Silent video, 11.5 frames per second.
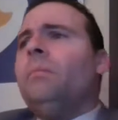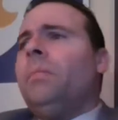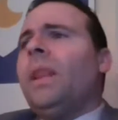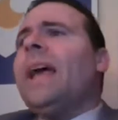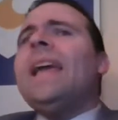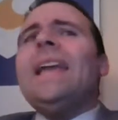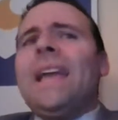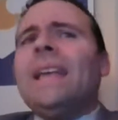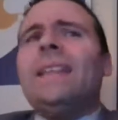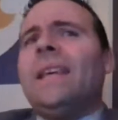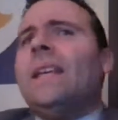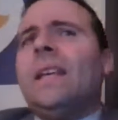play
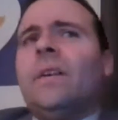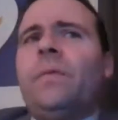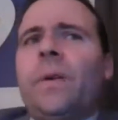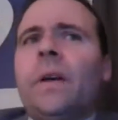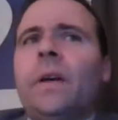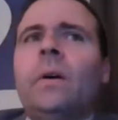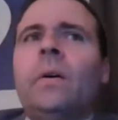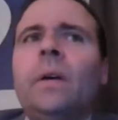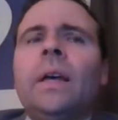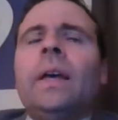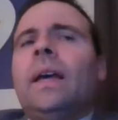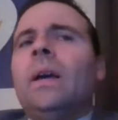in the NFL.
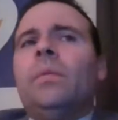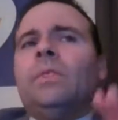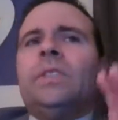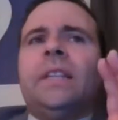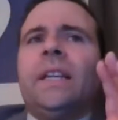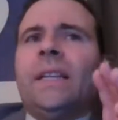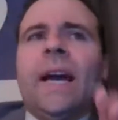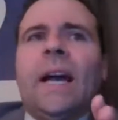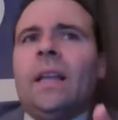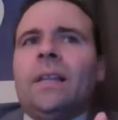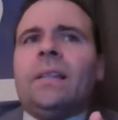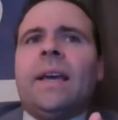It was in the
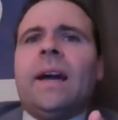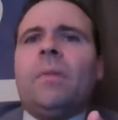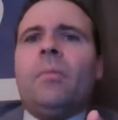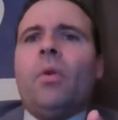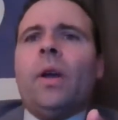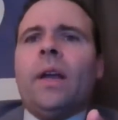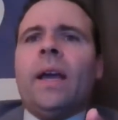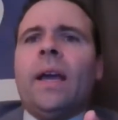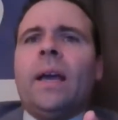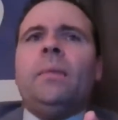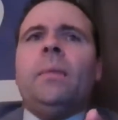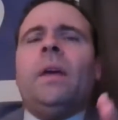Dallas Cowboy
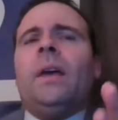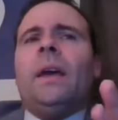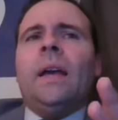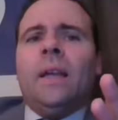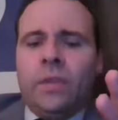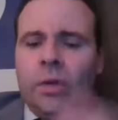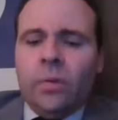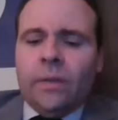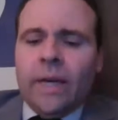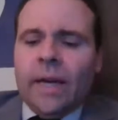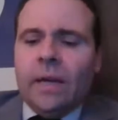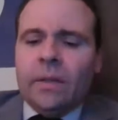game in
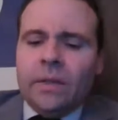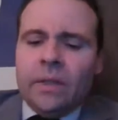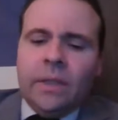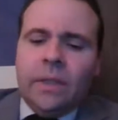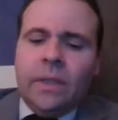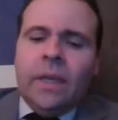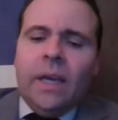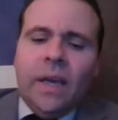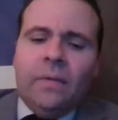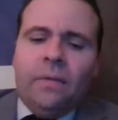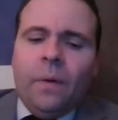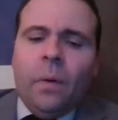
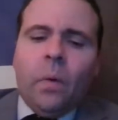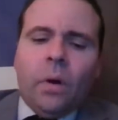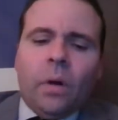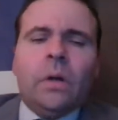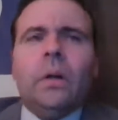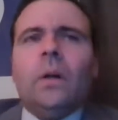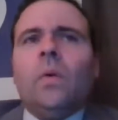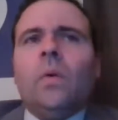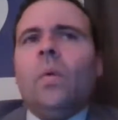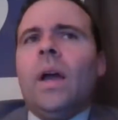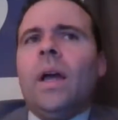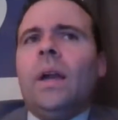2004
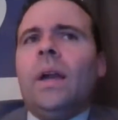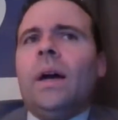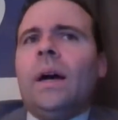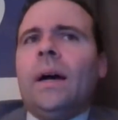when